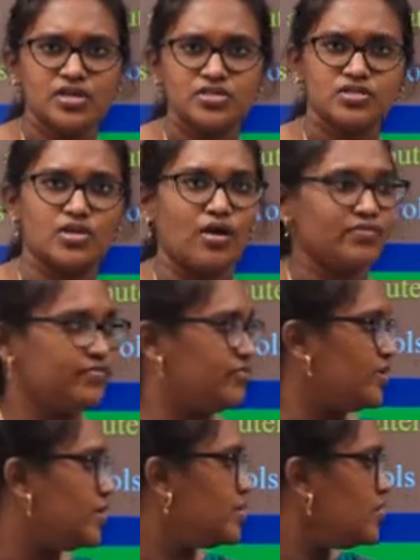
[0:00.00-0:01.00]

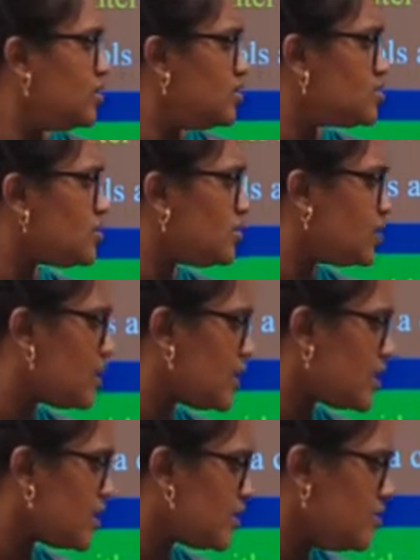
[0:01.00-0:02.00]
software. So
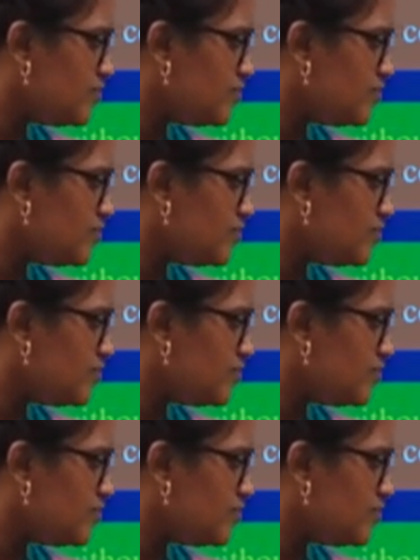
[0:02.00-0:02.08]
here